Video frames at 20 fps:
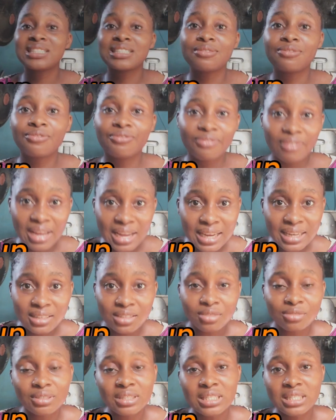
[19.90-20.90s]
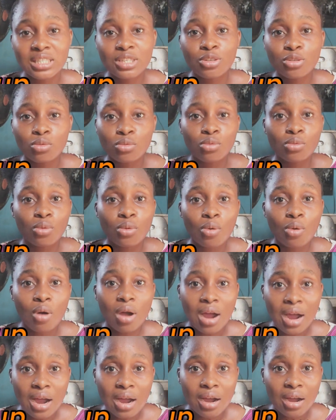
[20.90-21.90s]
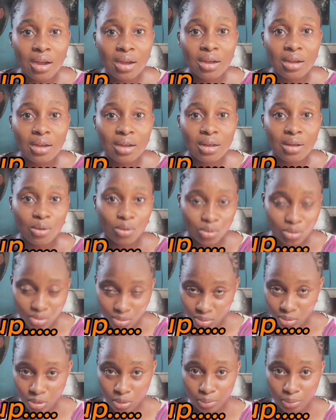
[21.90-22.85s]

define the reason you are on social